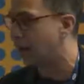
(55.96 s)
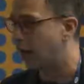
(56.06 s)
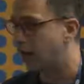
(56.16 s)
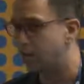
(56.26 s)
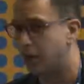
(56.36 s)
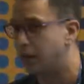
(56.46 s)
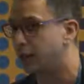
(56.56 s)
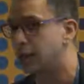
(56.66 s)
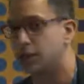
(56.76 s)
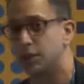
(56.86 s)
And
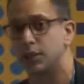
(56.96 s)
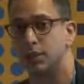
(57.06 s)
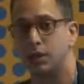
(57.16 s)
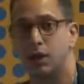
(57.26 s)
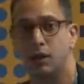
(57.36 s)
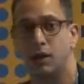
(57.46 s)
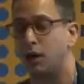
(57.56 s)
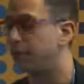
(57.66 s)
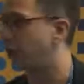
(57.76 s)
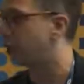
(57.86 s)
Aegis is
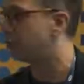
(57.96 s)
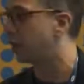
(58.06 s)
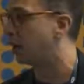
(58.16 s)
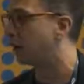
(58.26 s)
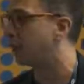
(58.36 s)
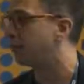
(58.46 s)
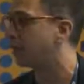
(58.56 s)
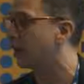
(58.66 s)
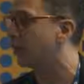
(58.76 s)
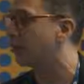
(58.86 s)
our valued partner
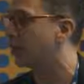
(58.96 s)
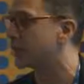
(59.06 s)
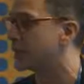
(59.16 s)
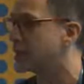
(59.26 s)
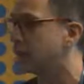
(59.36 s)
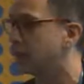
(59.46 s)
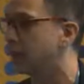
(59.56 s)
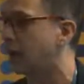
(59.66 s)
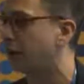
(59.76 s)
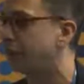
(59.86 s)
representing
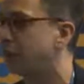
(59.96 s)
CAF